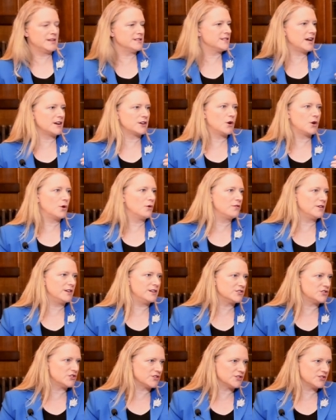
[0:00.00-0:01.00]
is that COVID
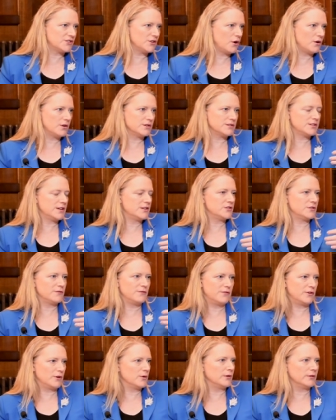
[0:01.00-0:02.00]
is just so such a
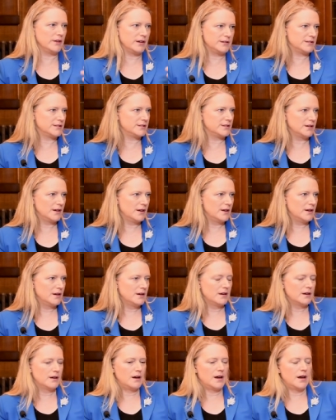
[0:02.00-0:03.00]
virulent
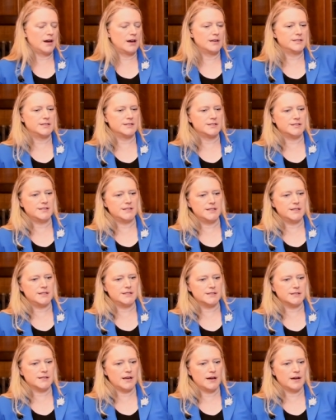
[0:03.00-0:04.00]
uh,
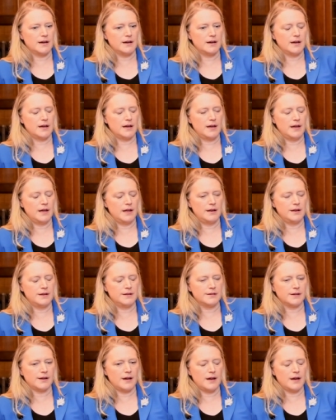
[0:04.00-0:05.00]
disease. Uh,
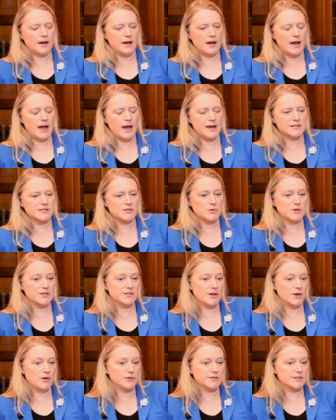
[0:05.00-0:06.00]
and uh, as a
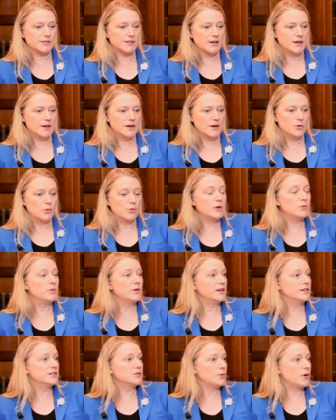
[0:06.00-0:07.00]
result, we
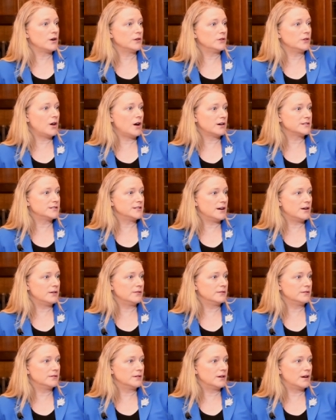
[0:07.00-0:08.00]
went into our lockdown
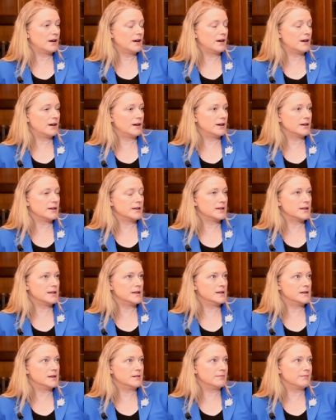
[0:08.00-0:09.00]
uh,
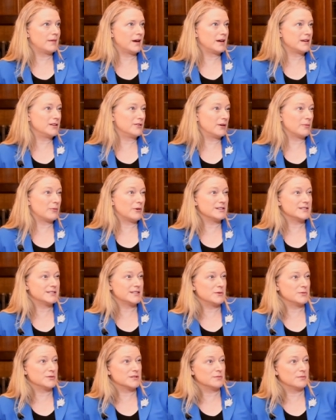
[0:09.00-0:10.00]
in, I, you know, I want to
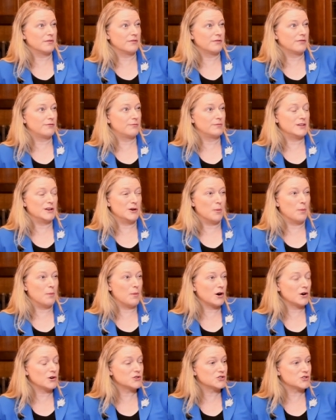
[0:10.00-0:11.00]
say it was you know,
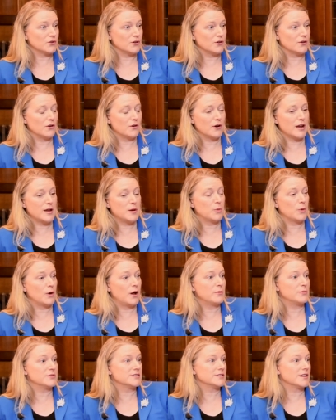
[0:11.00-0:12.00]
March or, or, April.
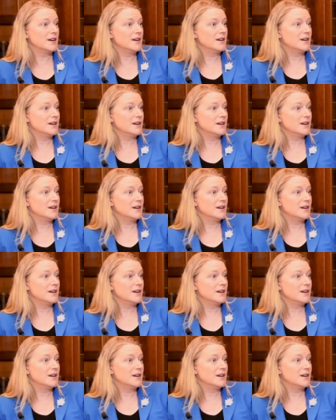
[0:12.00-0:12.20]
I was